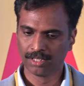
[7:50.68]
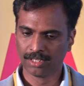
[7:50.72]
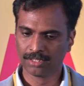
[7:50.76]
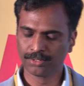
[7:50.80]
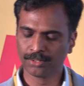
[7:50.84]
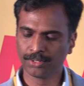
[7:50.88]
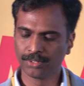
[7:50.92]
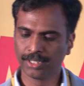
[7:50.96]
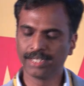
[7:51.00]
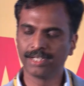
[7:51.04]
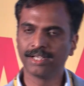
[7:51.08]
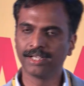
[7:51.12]

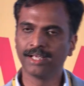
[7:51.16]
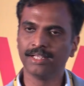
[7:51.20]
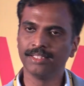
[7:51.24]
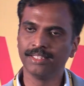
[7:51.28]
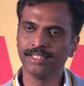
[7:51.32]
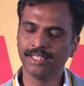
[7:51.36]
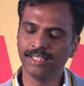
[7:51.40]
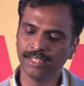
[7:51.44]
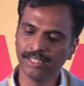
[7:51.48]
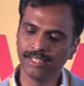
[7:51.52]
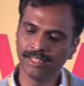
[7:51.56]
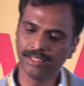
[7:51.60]
So
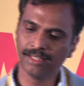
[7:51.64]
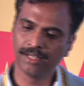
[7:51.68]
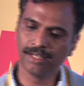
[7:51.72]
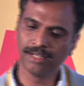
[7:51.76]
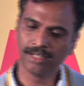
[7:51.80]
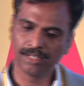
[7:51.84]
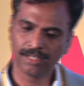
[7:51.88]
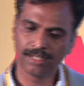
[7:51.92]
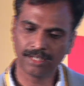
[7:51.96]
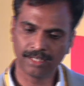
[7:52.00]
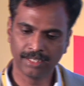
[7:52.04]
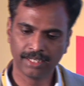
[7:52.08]

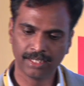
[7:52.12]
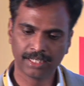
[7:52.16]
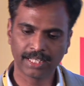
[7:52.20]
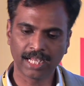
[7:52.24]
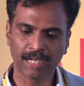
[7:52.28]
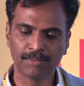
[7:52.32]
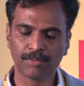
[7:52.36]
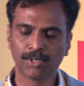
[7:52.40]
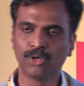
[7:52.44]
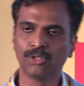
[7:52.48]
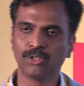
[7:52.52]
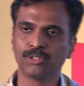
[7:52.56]
it
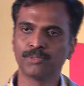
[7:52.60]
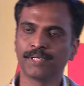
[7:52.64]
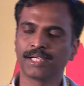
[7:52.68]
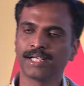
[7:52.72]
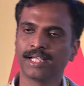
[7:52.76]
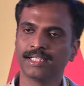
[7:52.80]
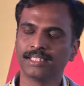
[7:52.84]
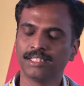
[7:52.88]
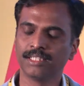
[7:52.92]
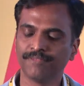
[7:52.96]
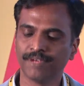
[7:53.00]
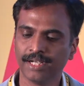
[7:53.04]
can also be
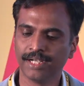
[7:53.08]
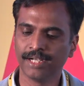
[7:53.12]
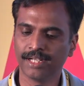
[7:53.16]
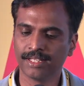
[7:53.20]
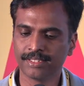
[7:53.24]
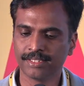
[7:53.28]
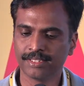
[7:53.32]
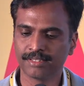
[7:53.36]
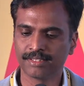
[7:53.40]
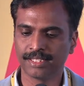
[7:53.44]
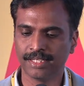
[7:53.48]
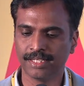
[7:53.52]
classified
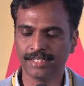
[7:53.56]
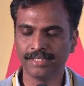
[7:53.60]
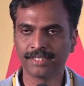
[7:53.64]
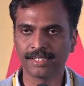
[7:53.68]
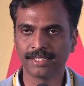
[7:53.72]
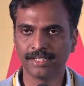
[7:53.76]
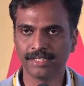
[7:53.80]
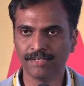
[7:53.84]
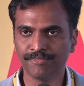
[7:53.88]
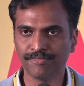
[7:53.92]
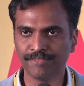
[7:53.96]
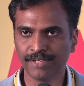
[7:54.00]
as
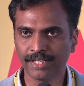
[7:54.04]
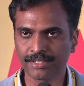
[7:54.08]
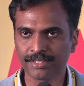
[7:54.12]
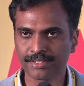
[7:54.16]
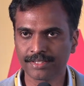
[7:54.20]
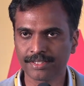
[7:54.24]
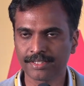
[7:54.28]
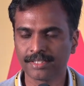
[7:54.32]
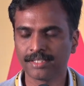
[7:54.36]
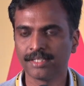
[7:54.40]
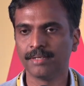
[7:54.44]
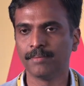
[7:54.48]
central
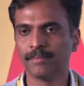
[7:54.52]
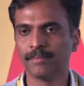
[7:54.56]
defects,